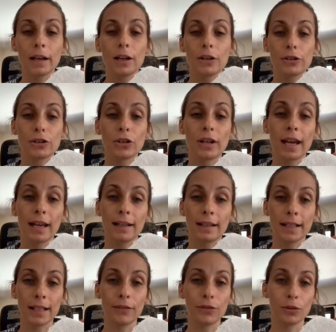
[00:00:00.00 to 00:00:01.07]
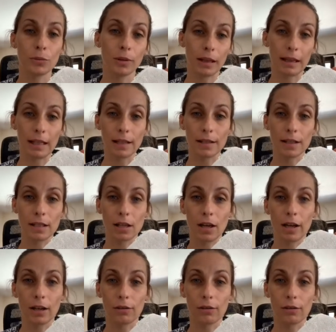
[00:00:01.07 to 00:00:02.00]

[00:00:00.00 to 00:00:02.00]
so it can leave you with things like